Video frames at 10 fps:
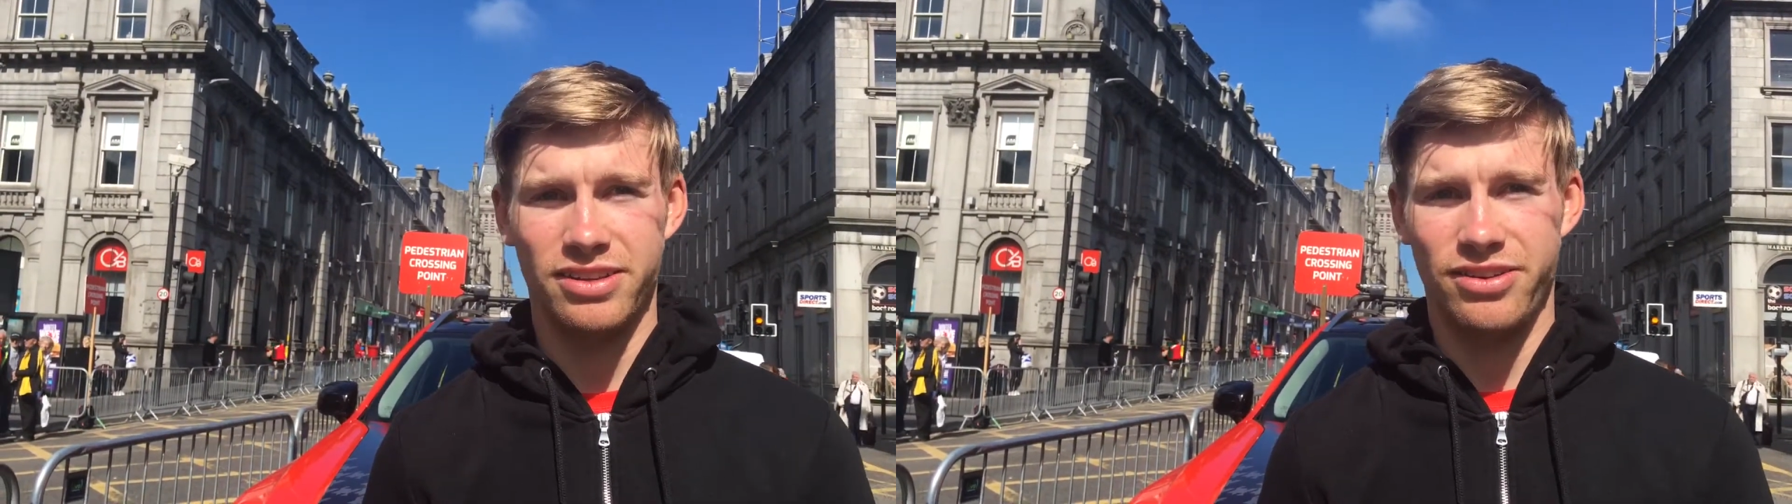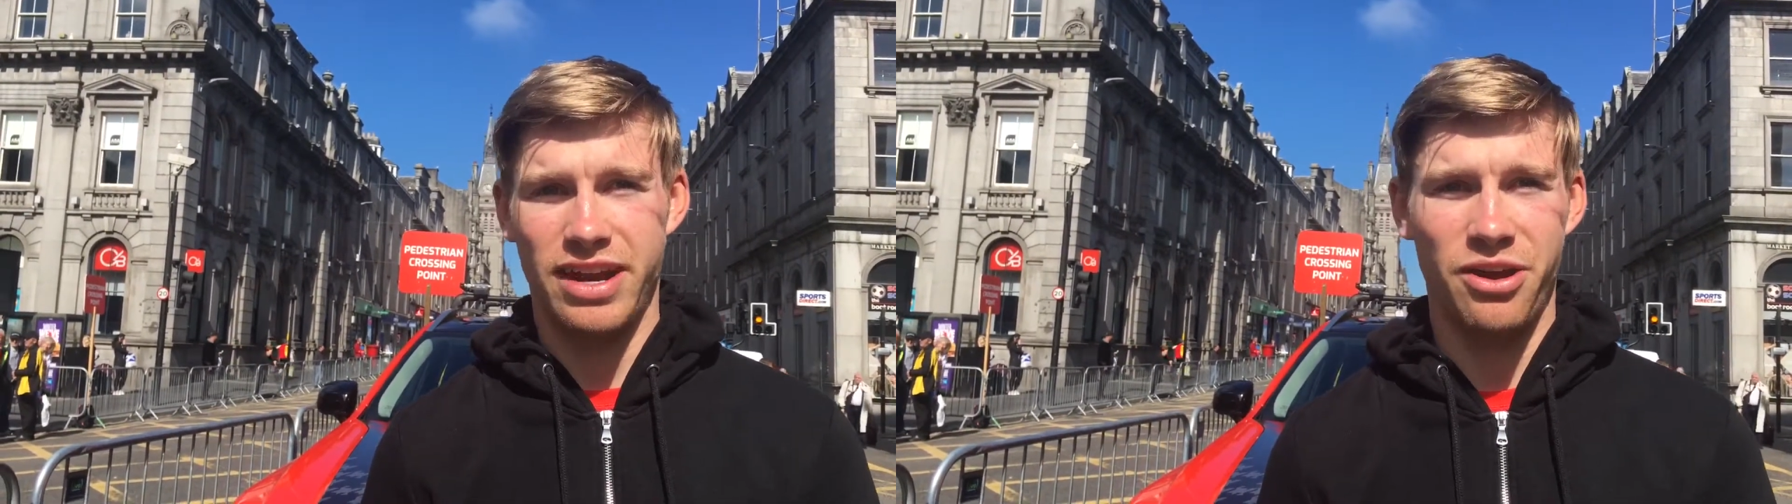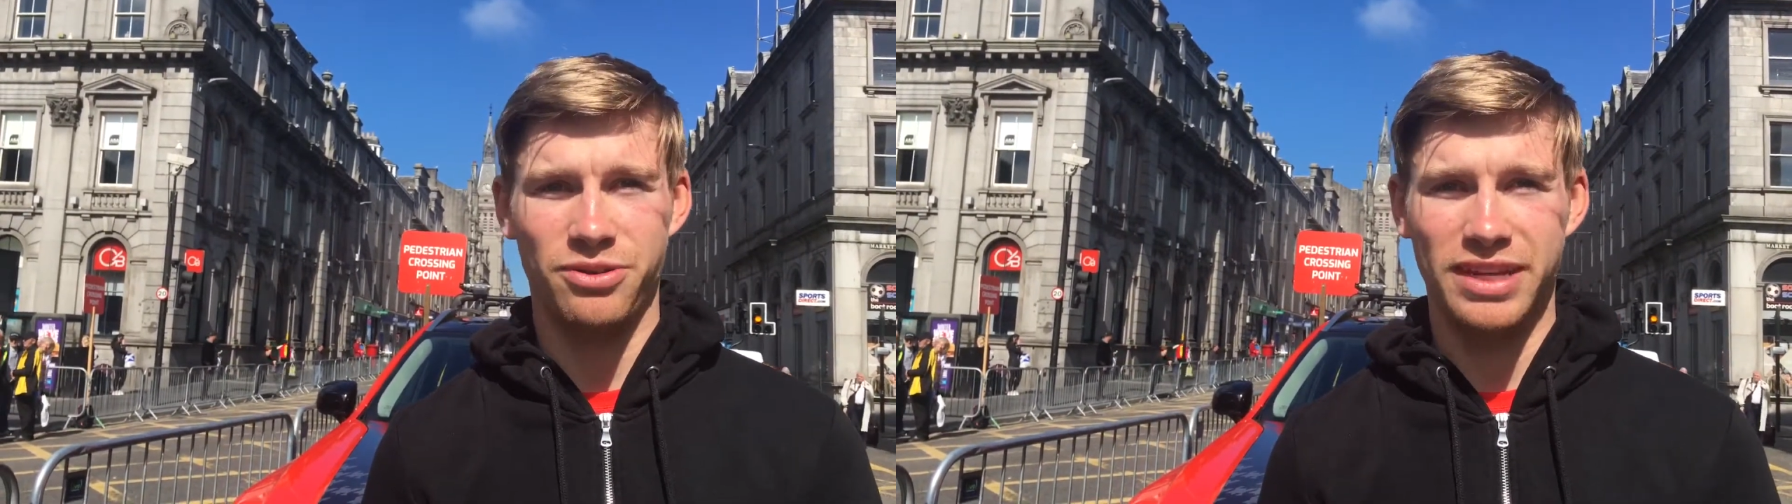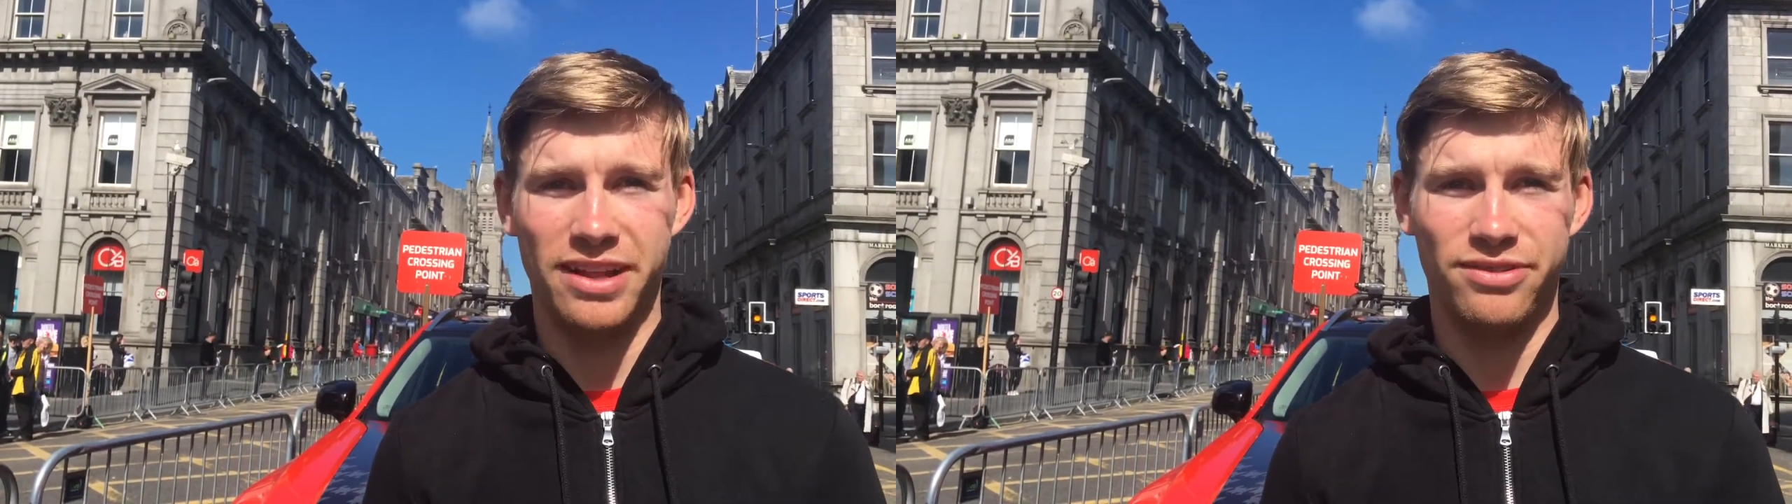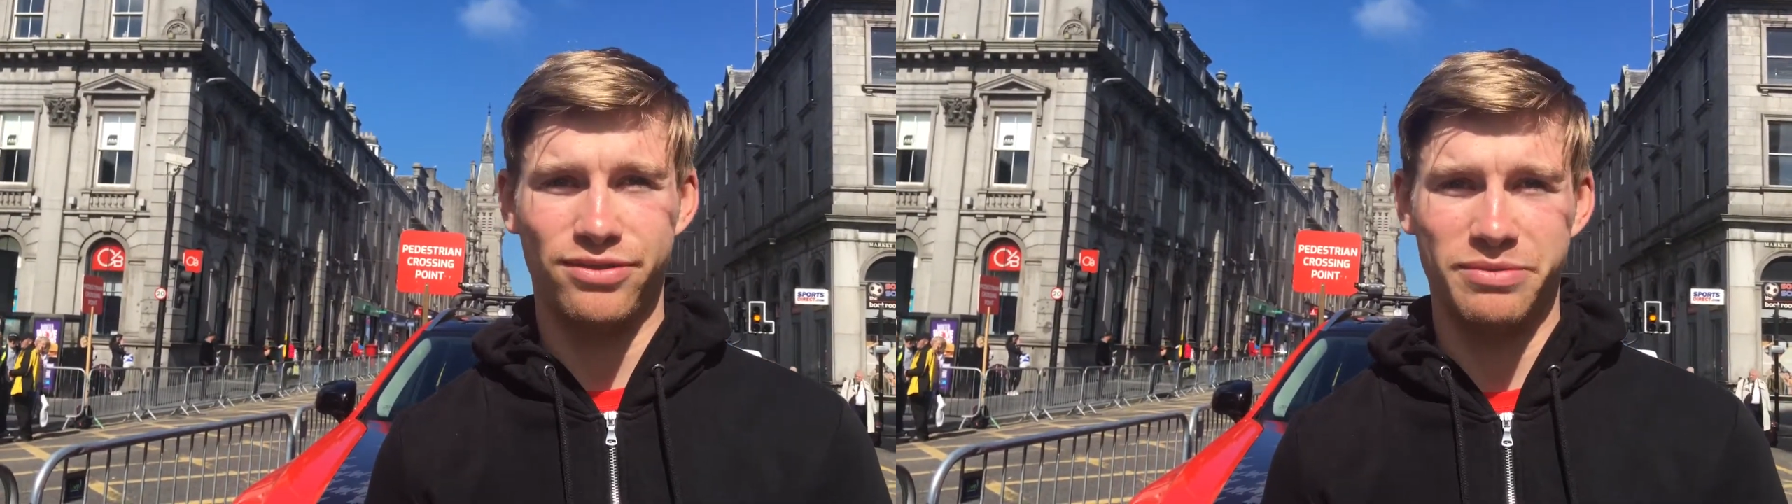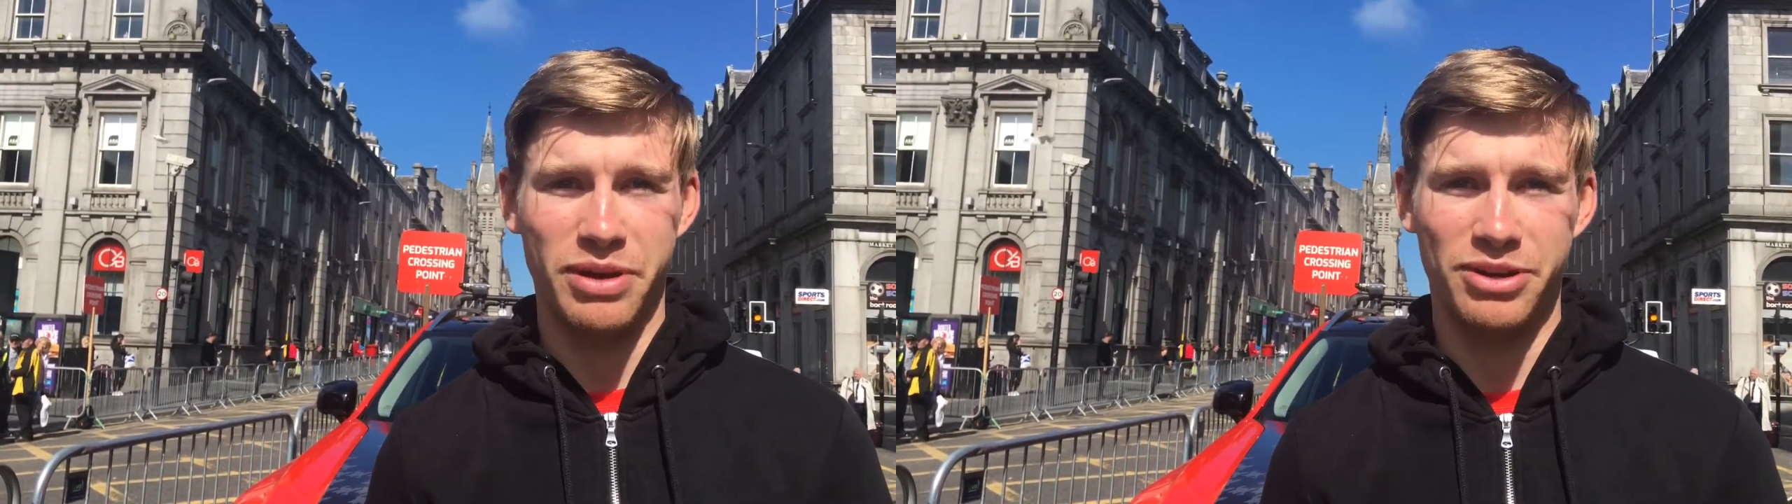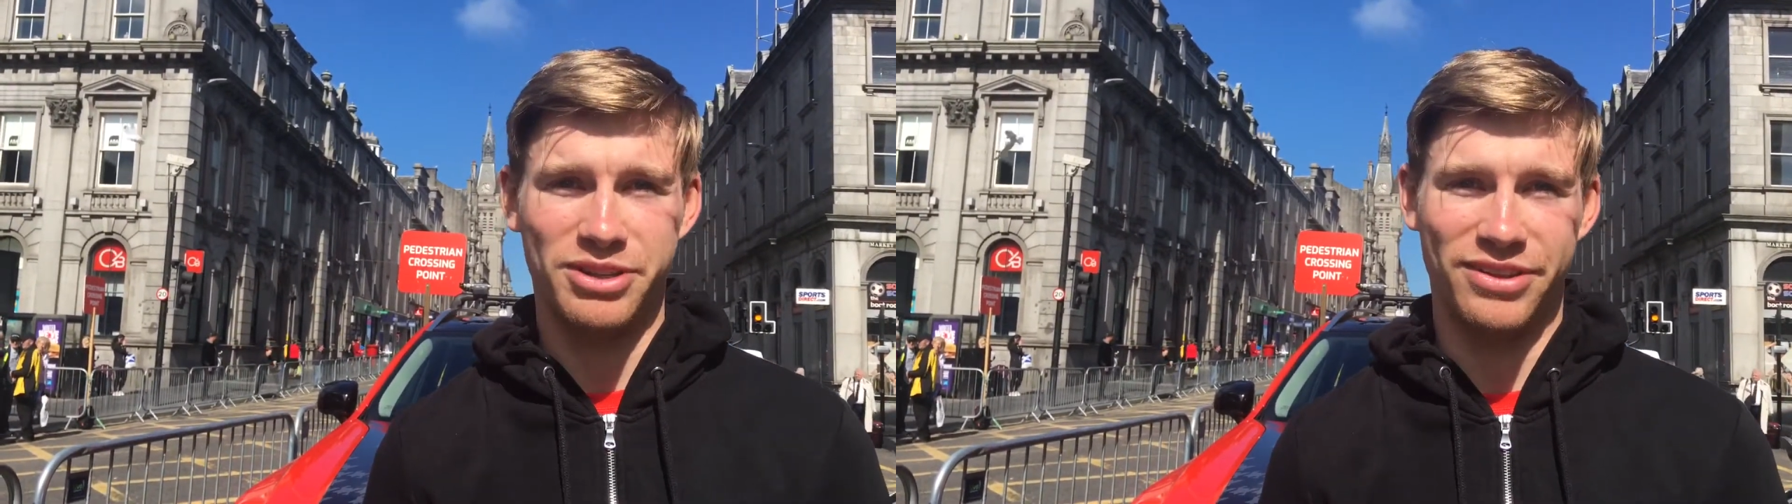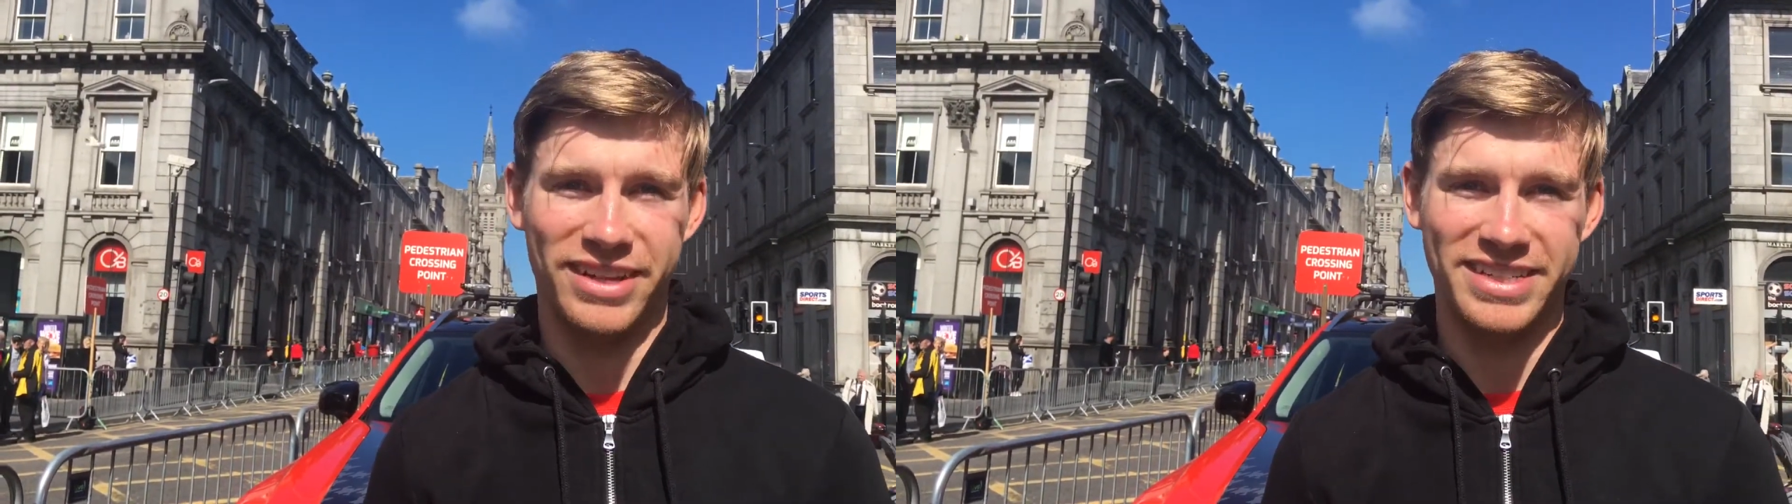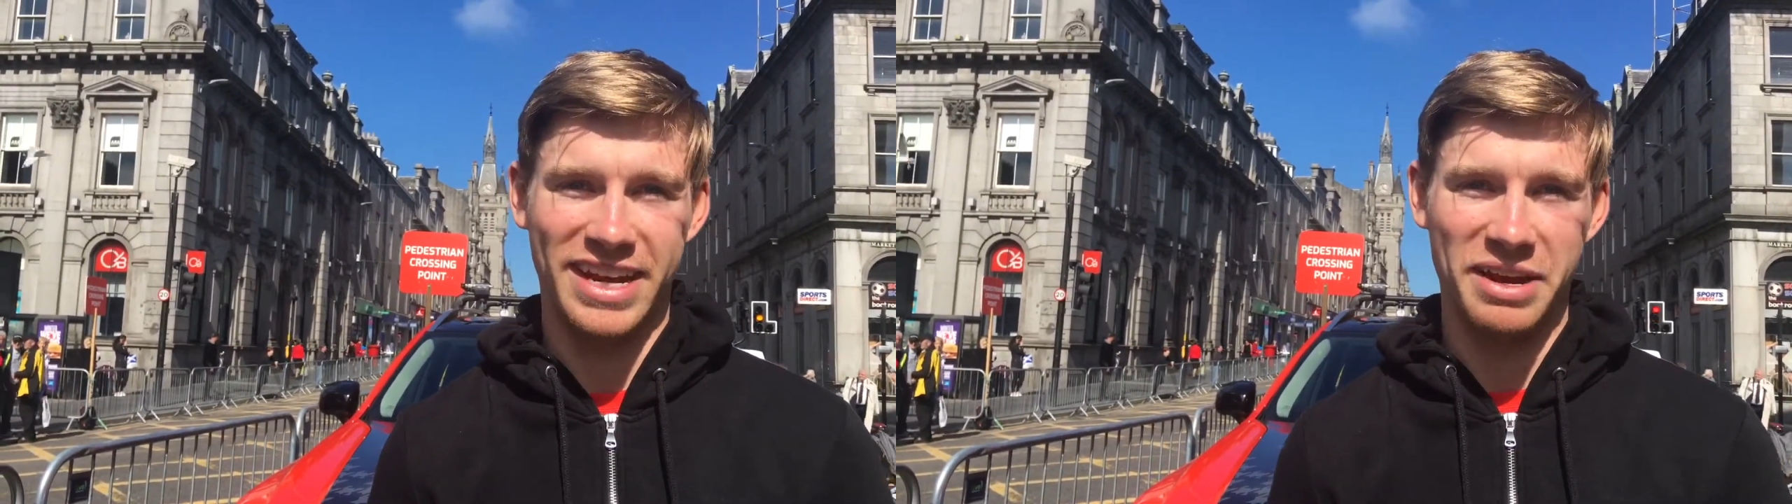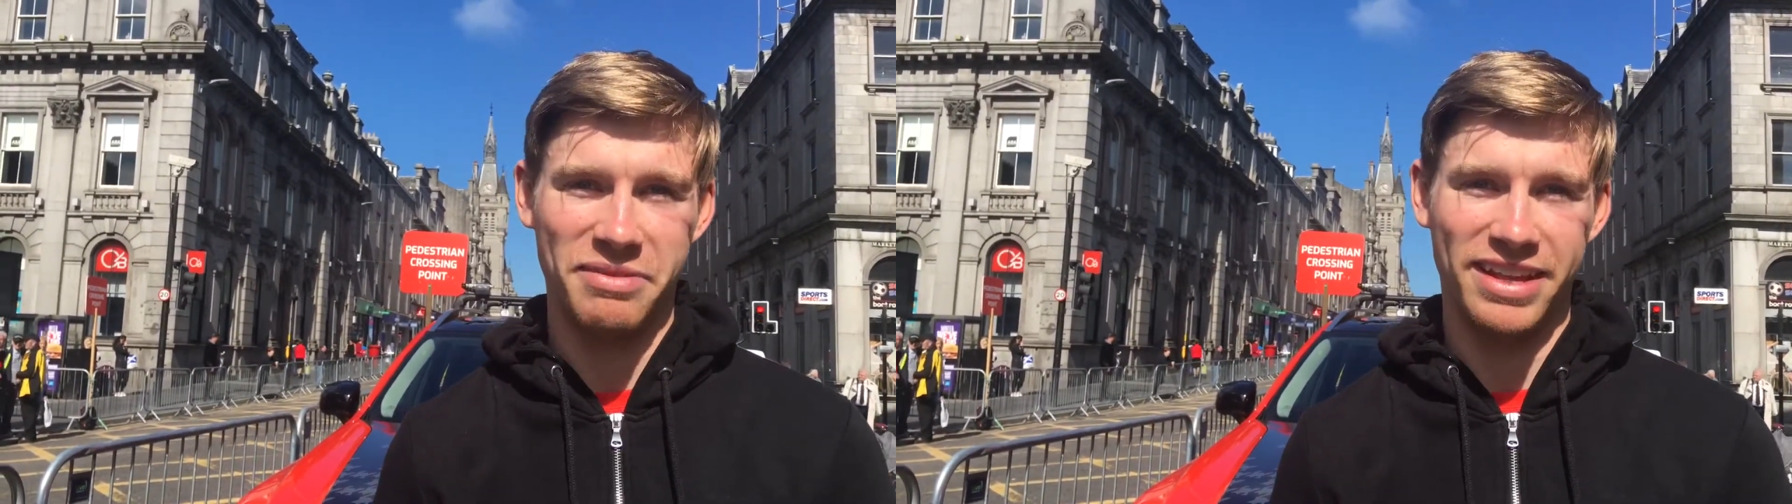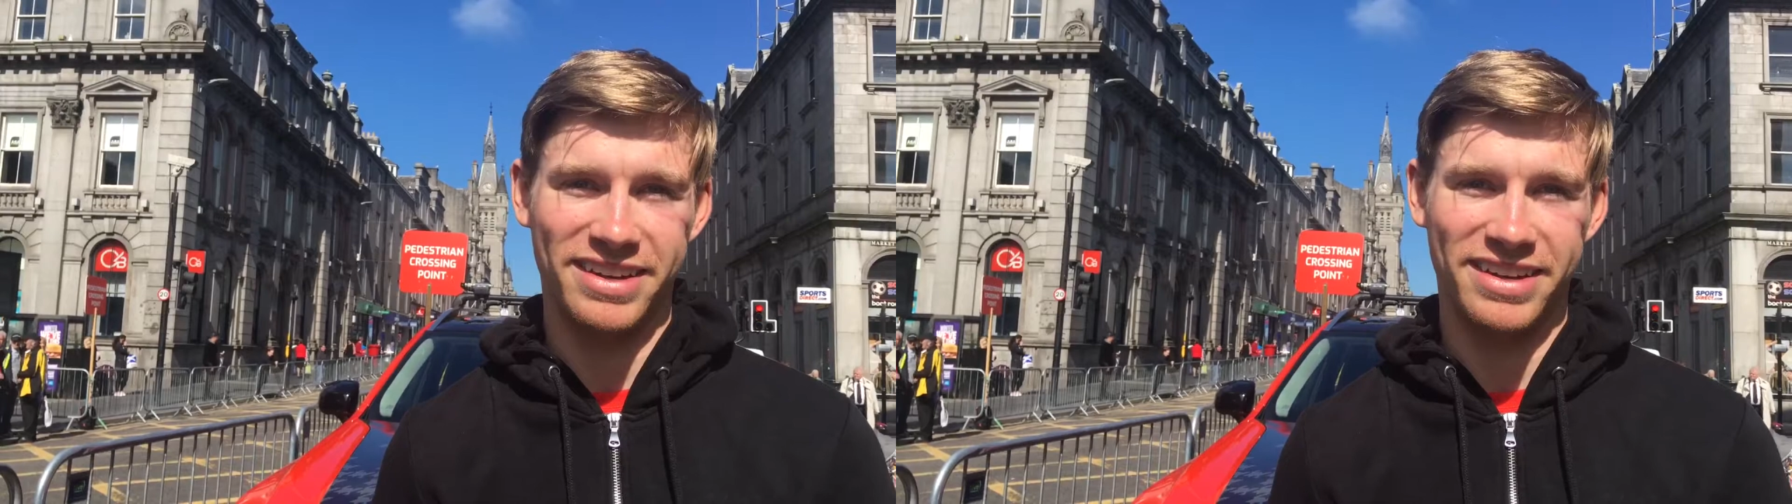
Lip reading: in a hotel for most of the time.